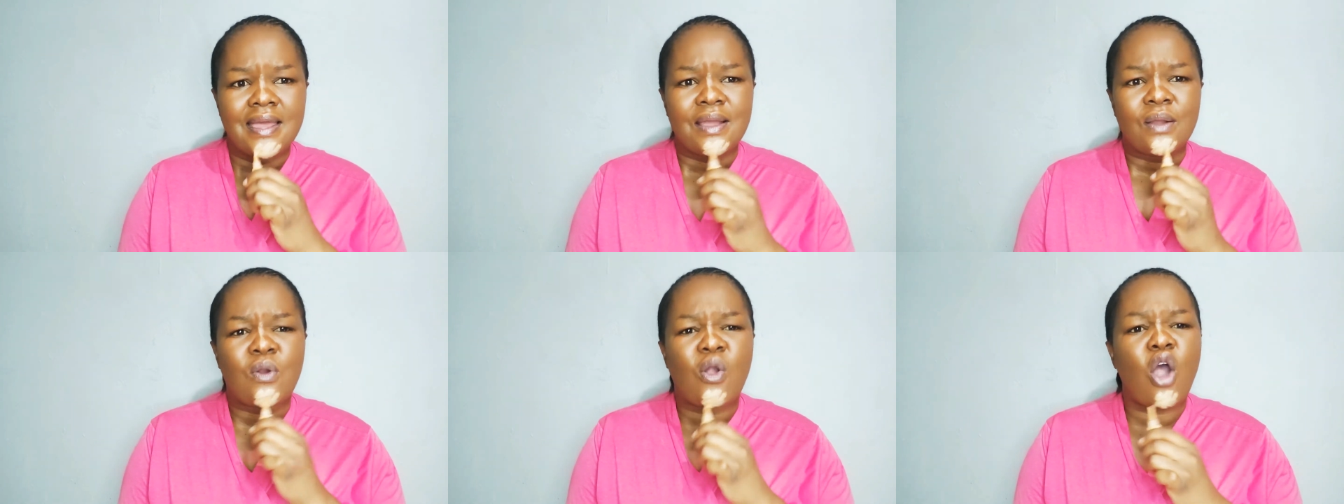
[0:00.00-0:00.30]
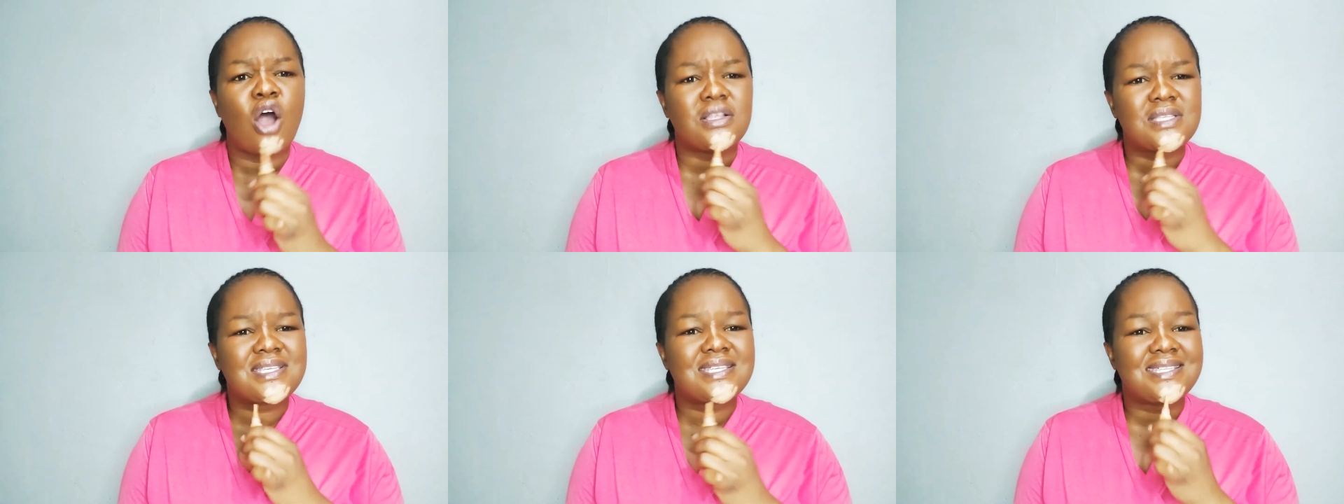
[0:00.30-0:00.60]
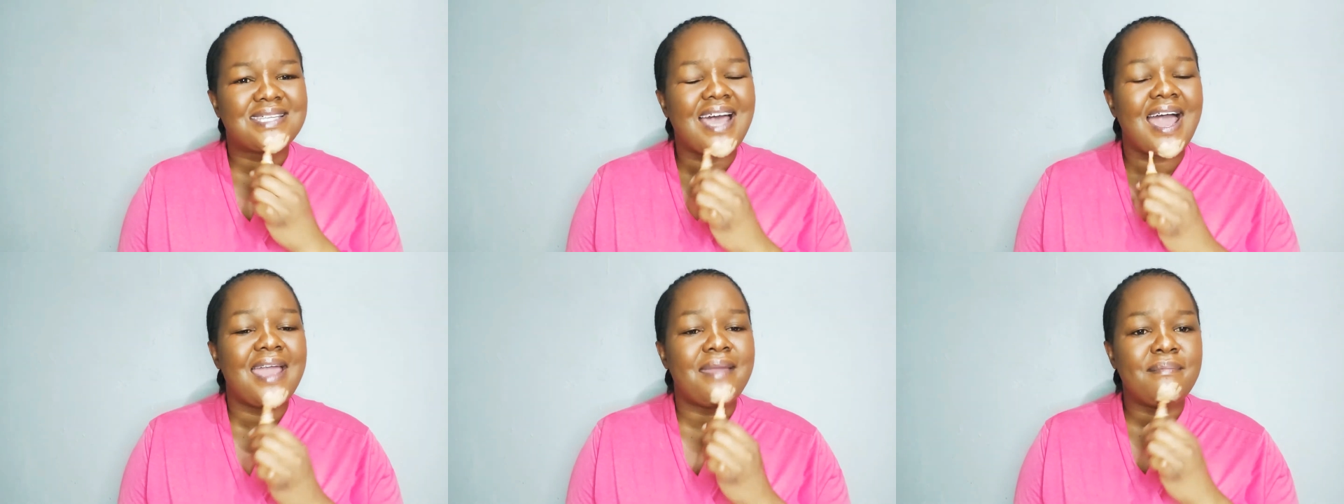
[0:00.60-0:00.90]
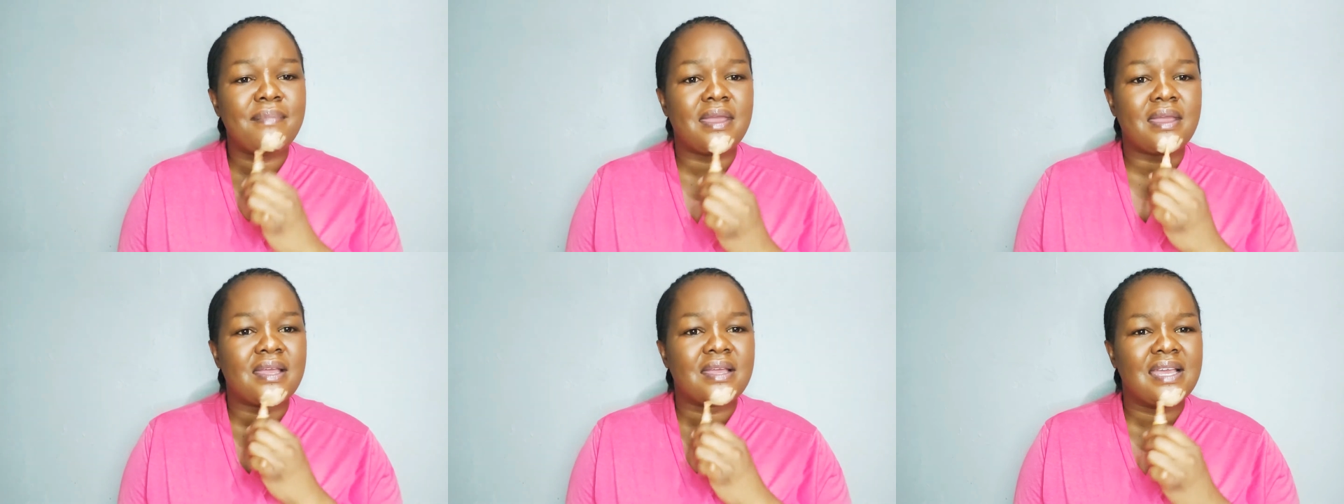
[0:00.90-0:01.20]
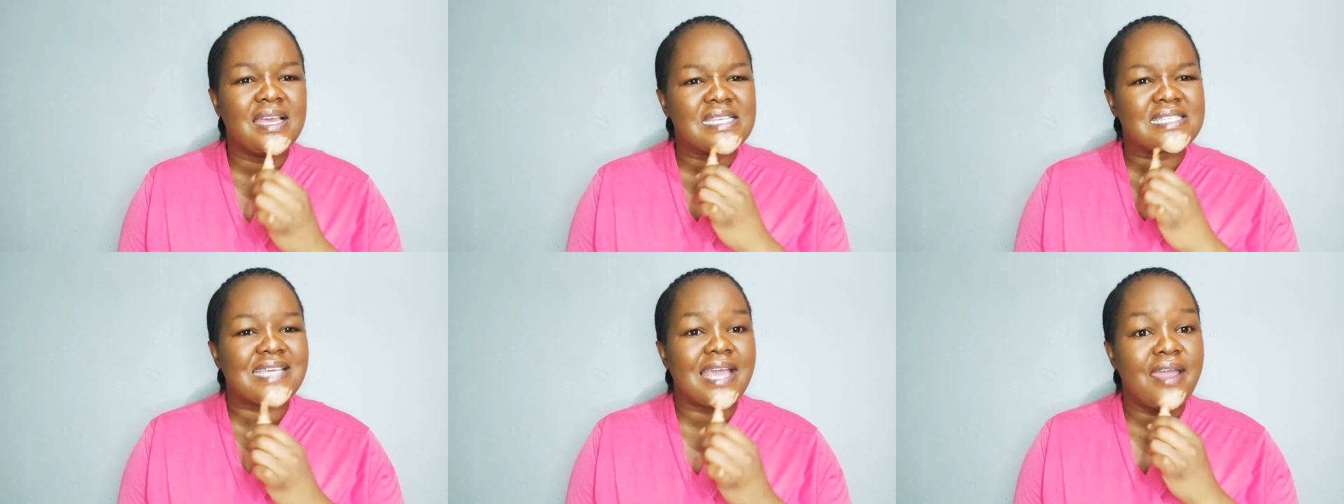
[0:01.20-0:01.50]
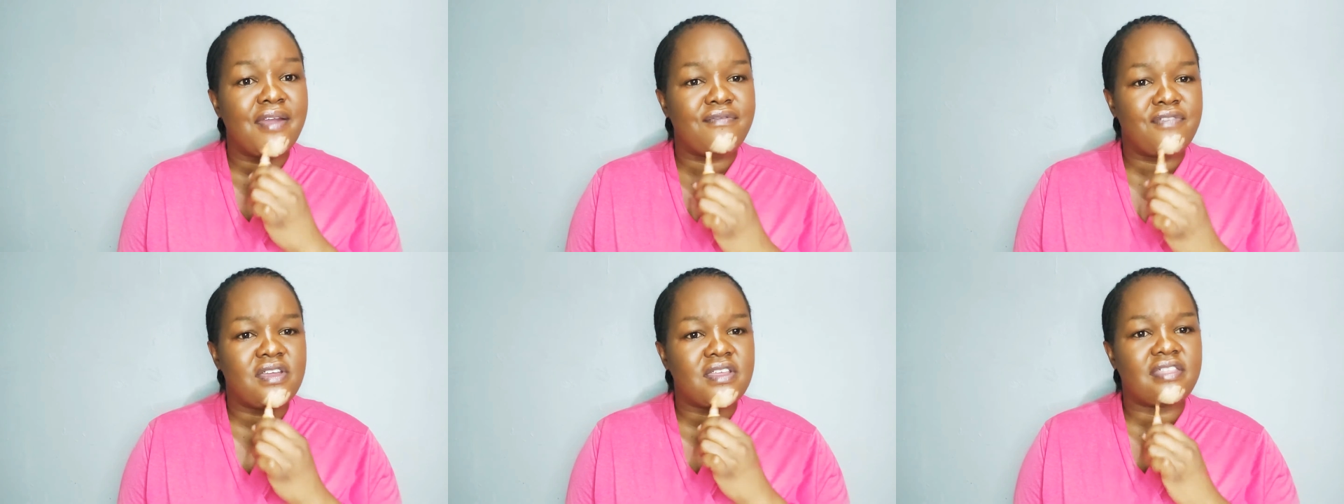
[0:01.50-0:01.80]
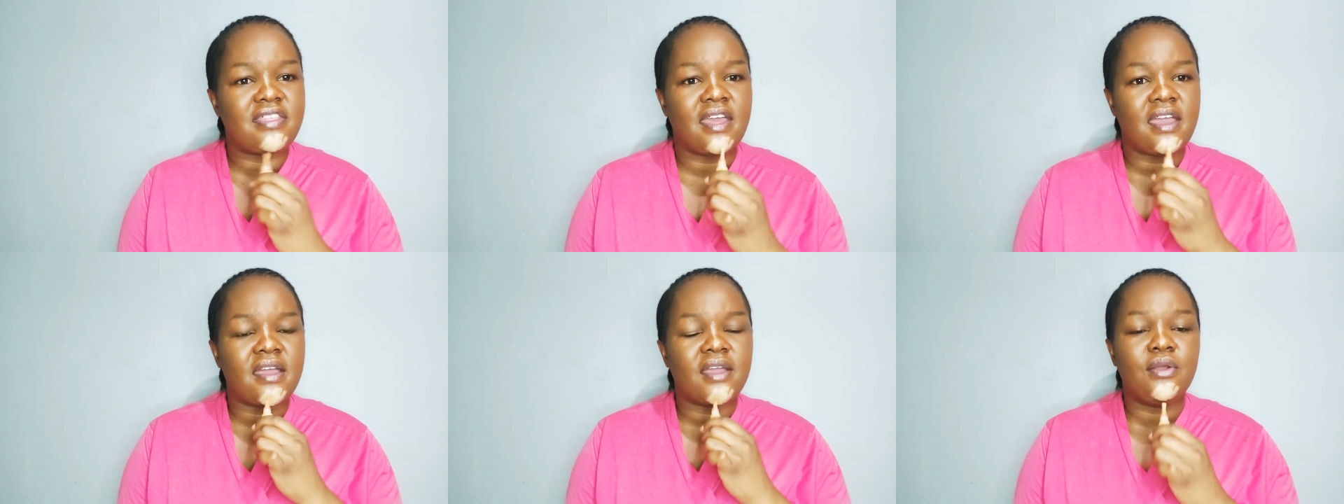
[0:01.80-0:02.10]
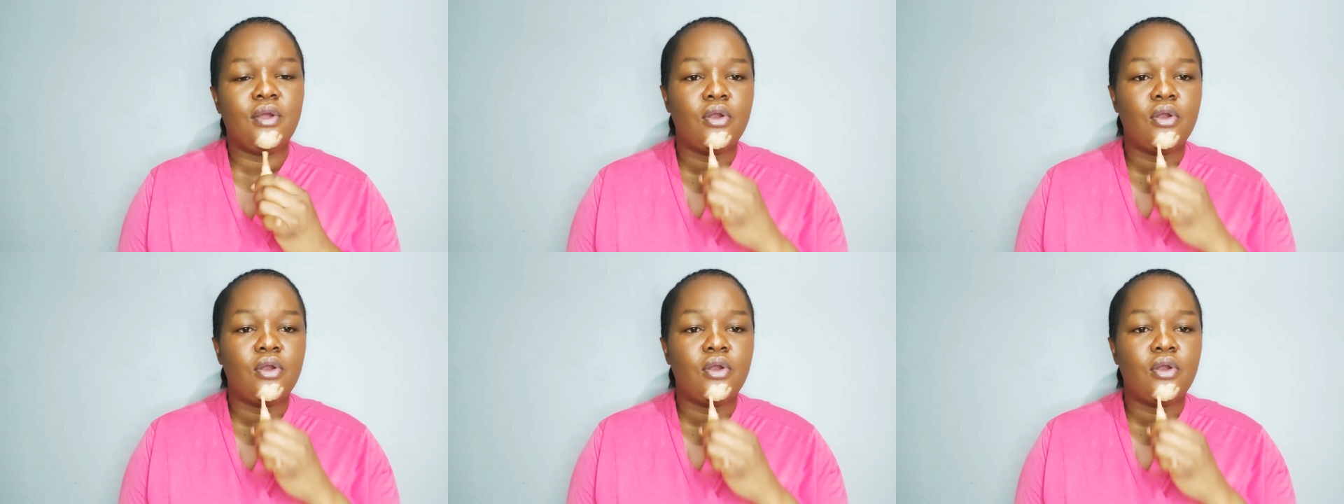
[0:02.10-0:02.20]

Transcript: God's timing is everything.